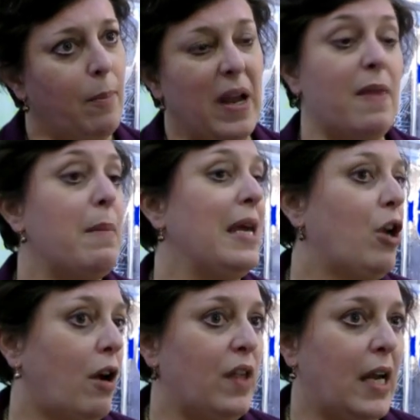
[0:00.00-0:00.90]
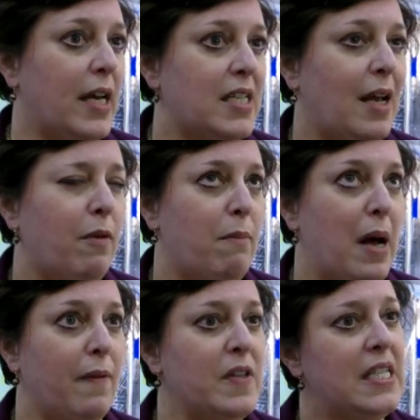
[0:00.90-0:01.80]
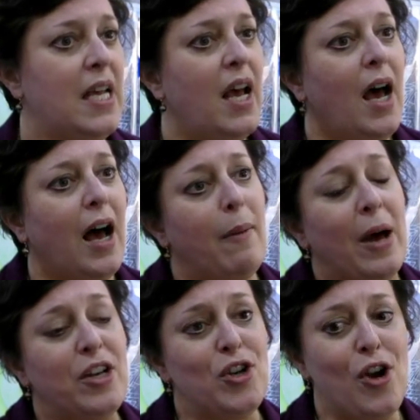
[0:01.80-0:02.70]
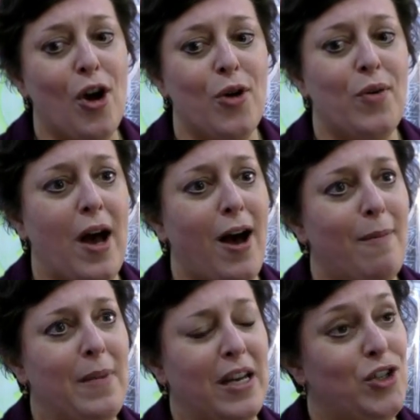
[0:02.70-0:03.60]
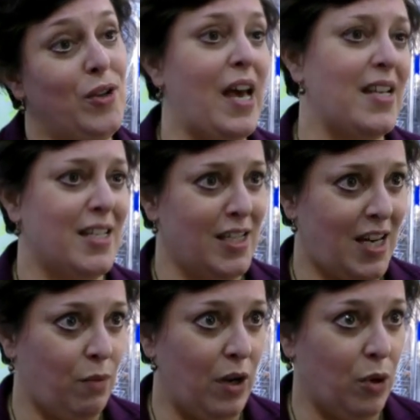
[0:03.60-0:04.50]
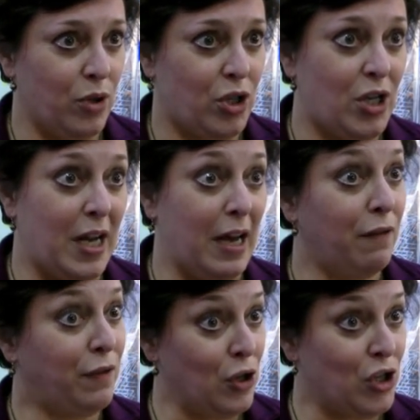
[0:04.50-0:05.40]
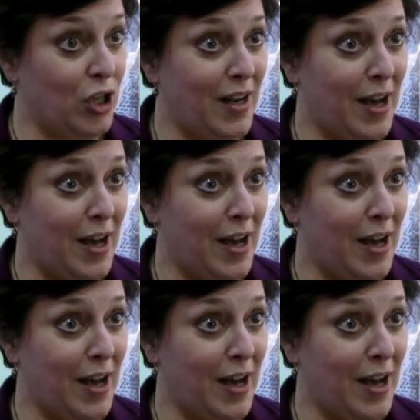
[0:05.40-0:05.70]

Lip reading: in the media over the last couple of months. As you know, in 2010 we launched Fusion,